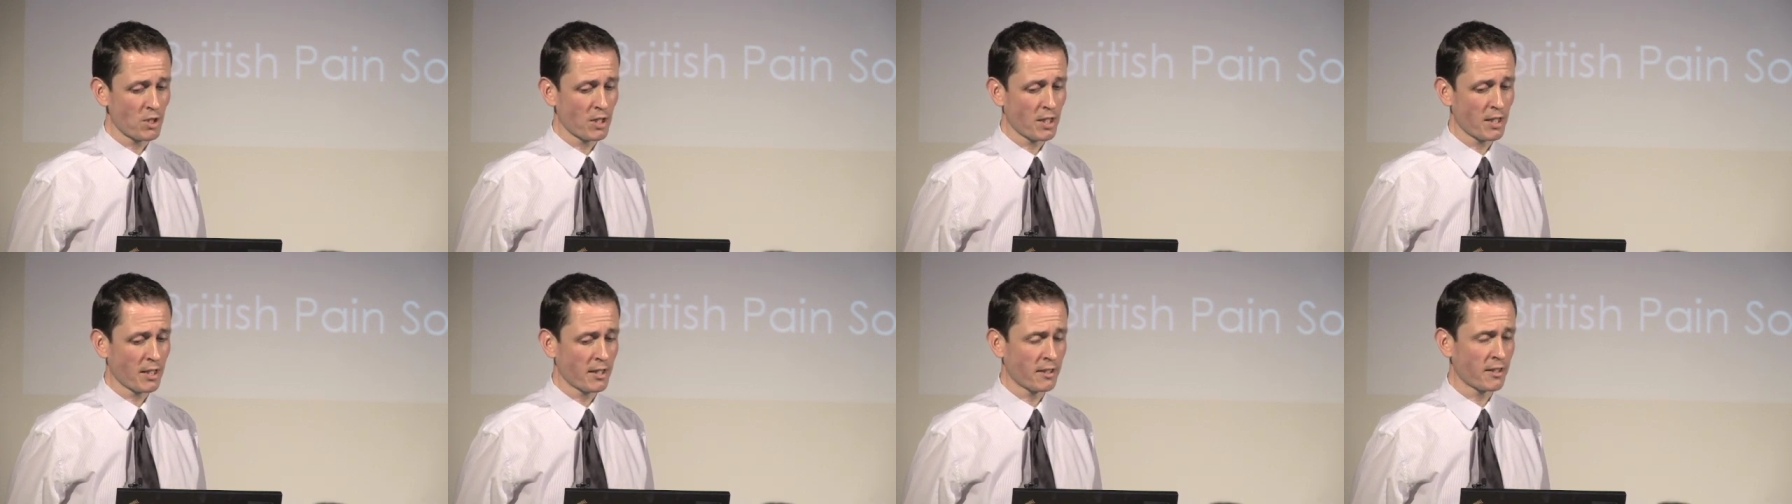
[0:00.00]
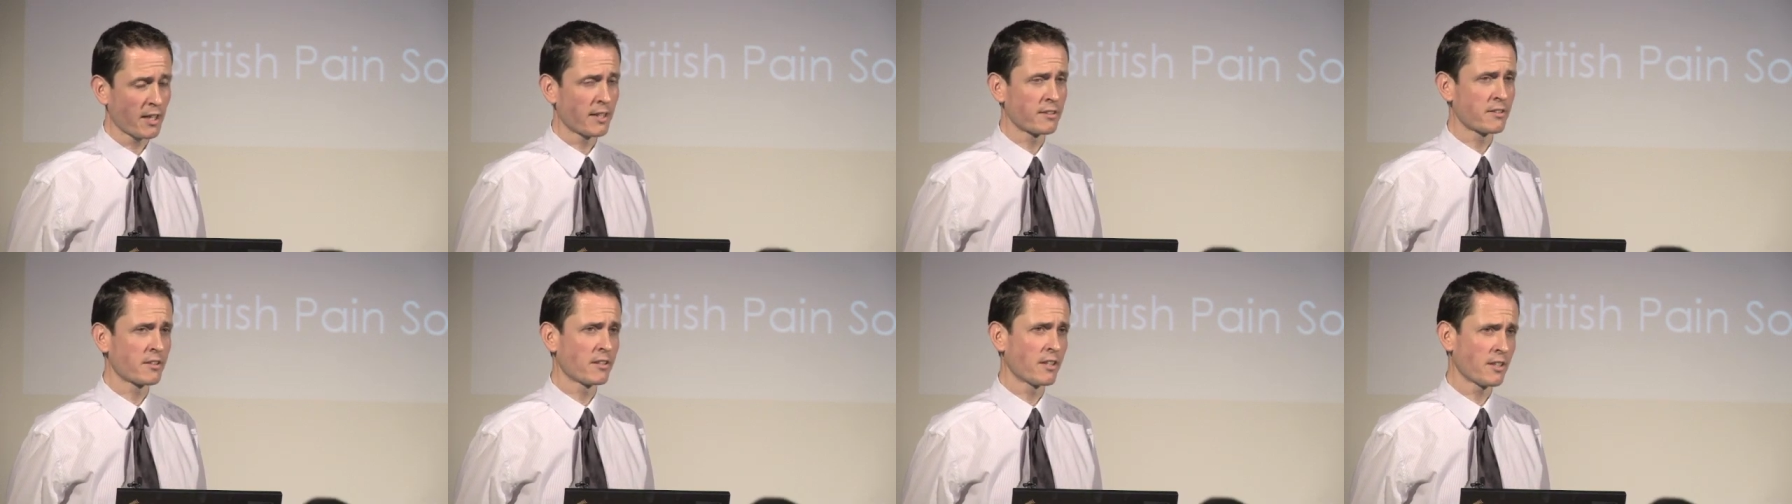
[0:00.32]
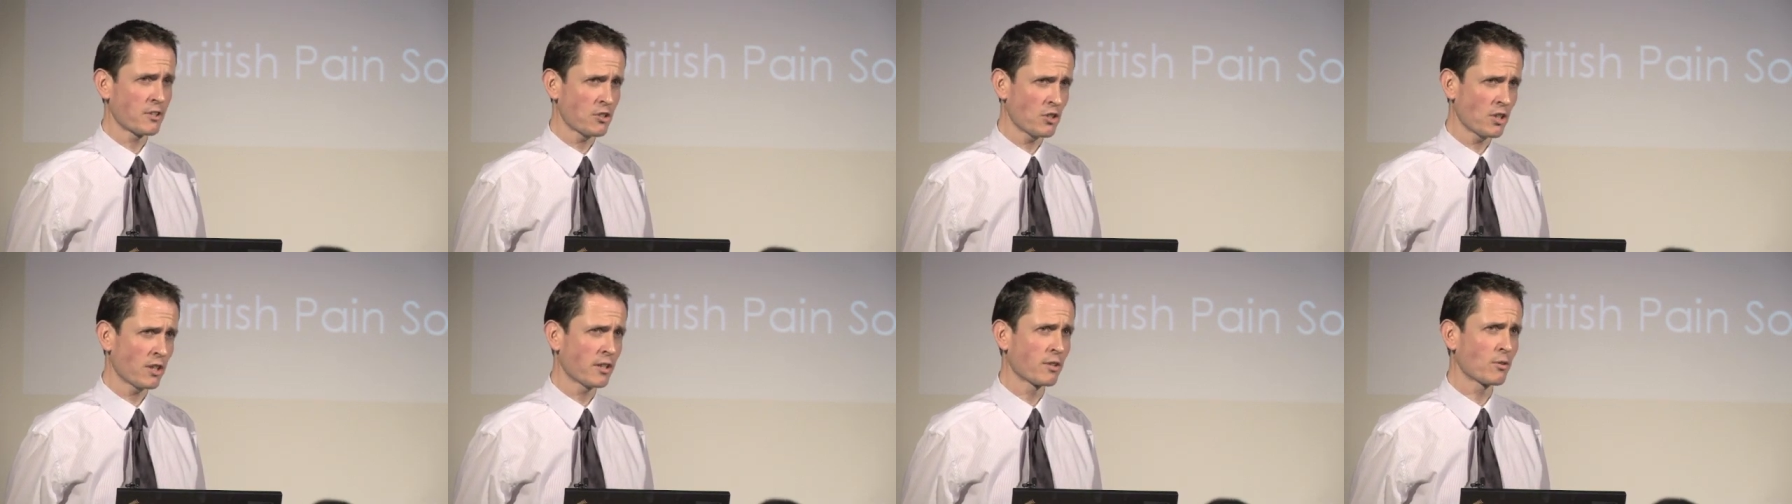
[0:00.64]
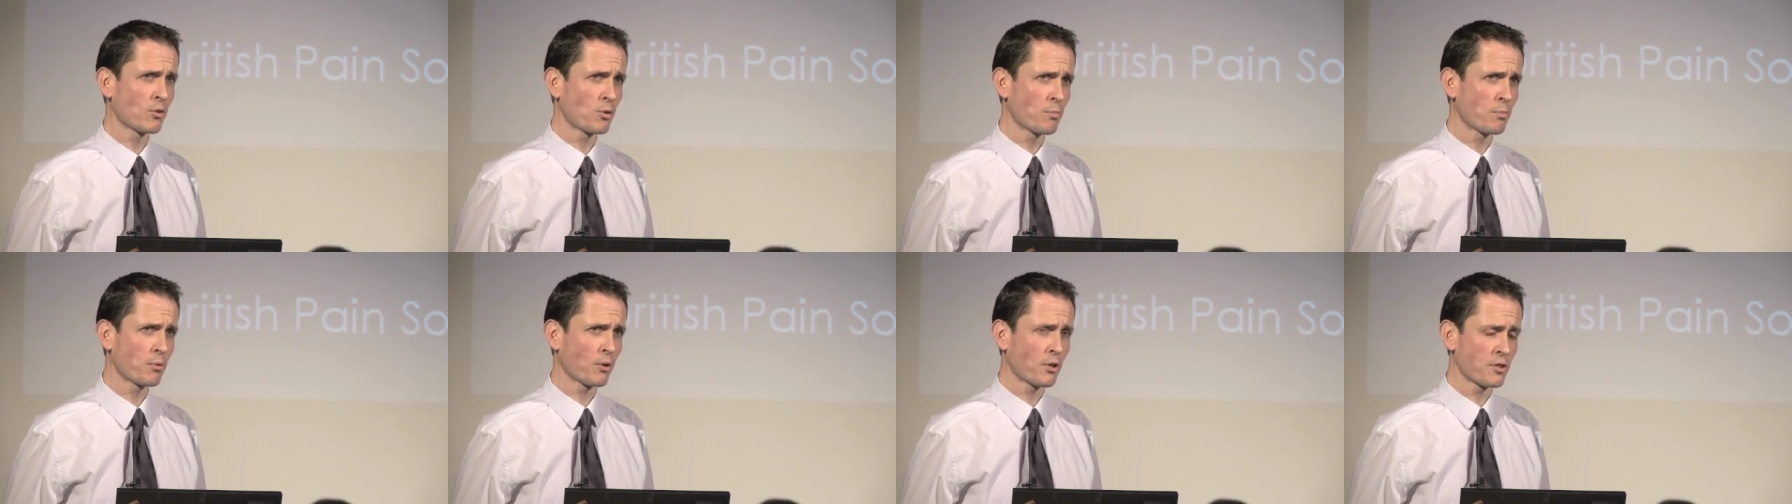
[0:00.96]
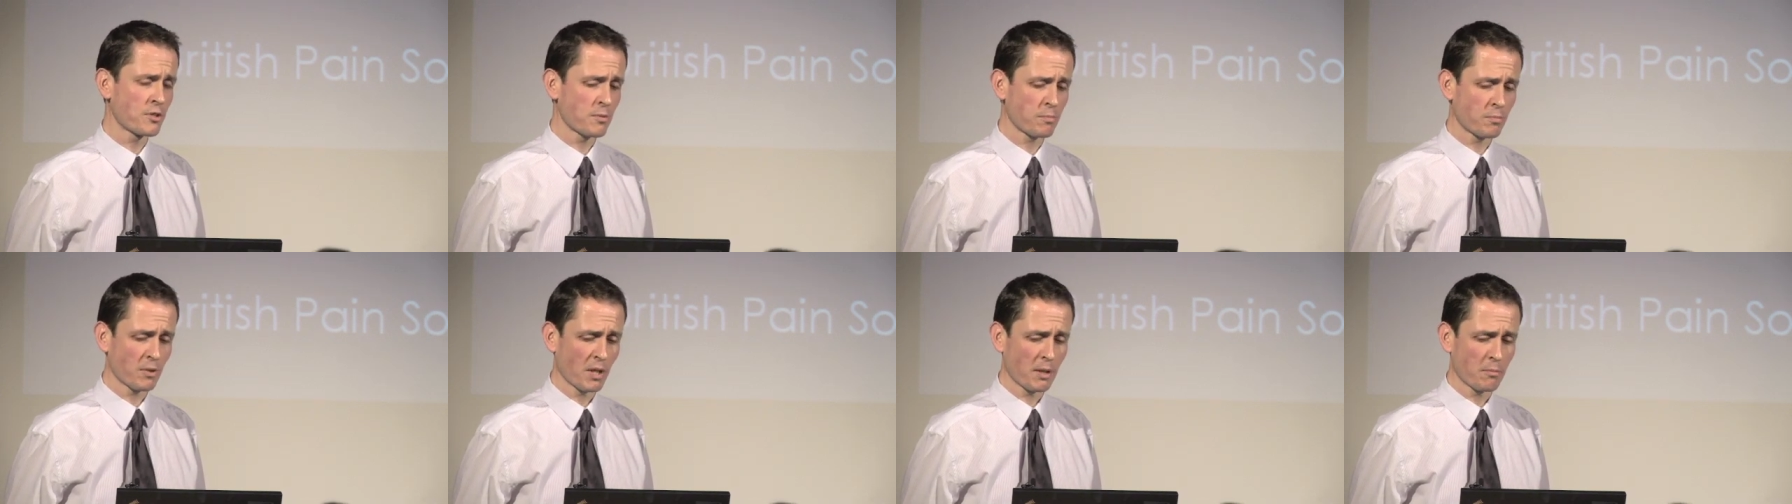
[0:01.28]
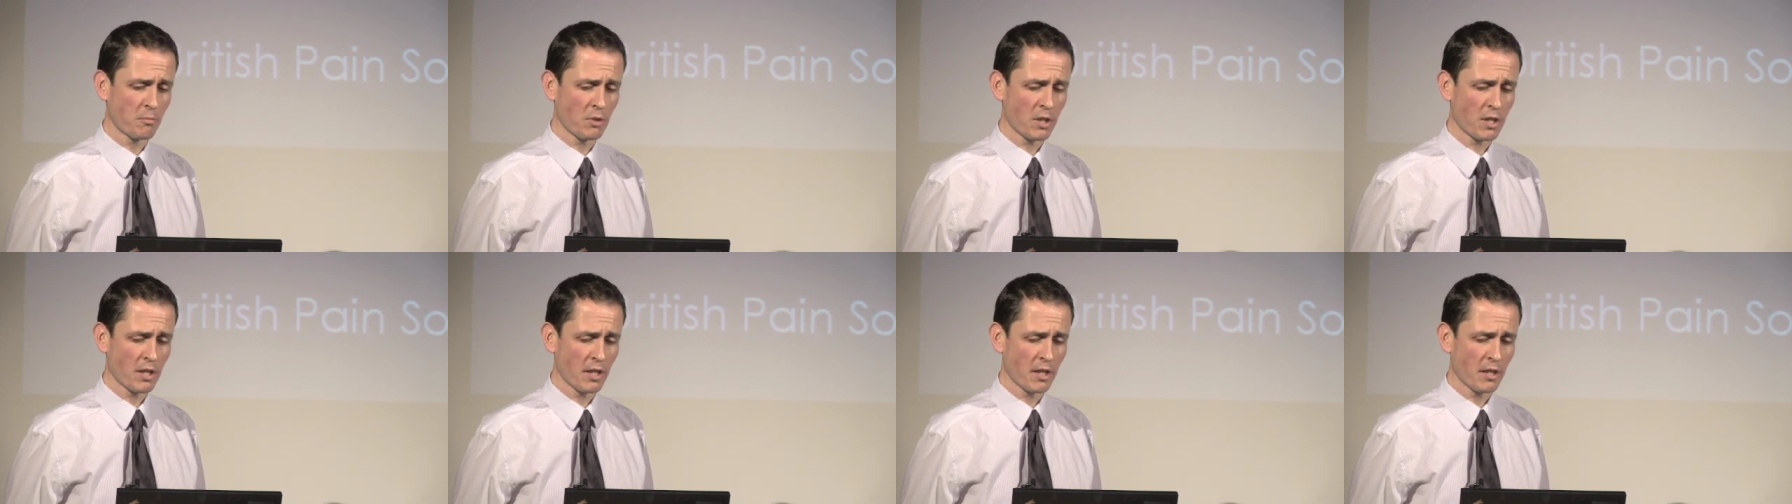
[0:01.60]
care and initiate opioids in
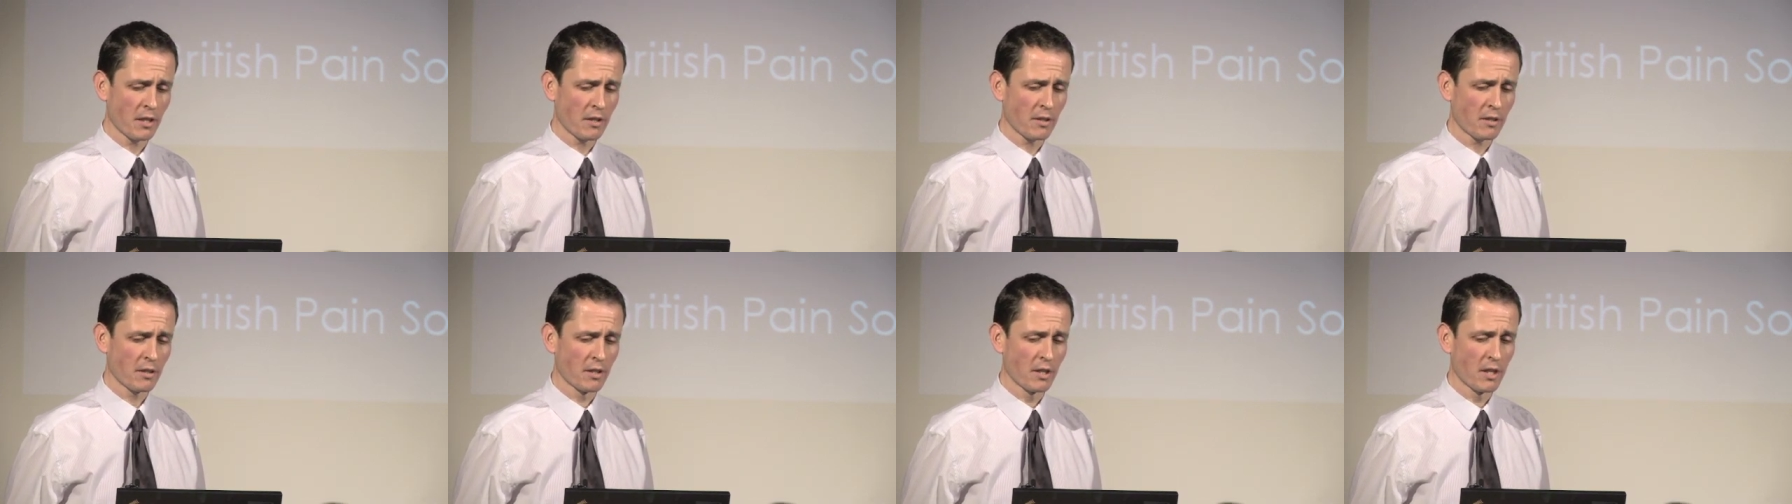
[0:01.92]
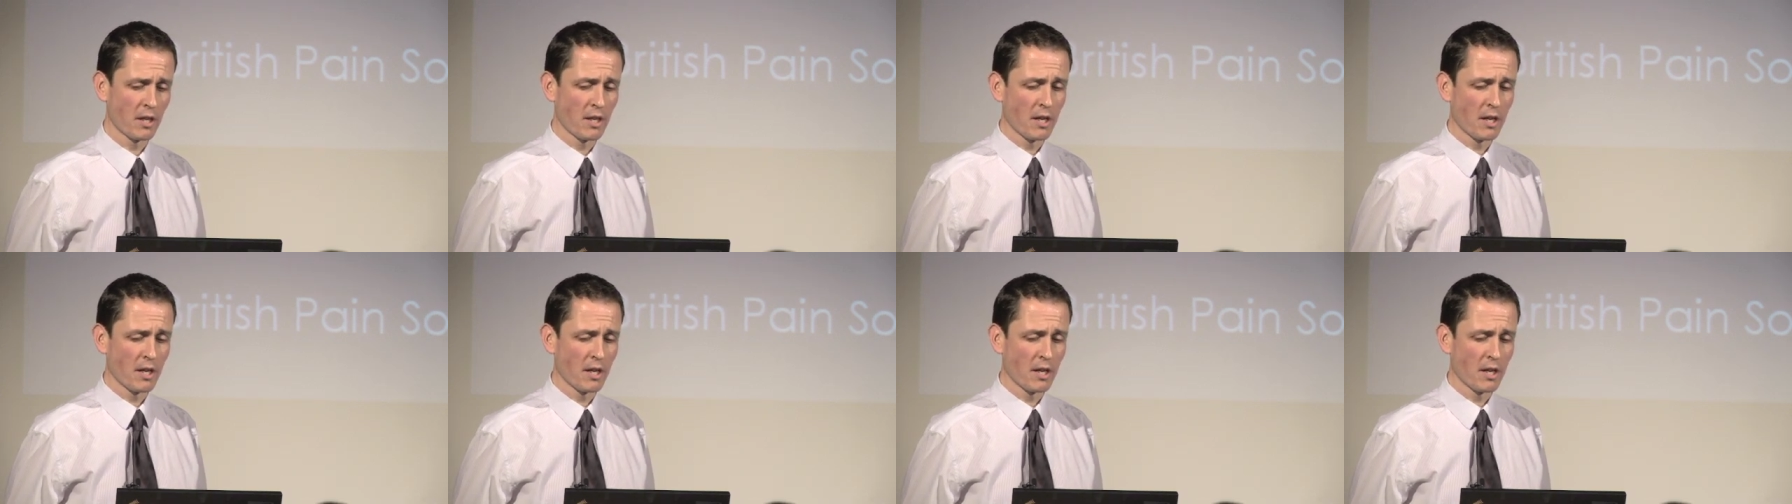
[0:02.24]
primary care,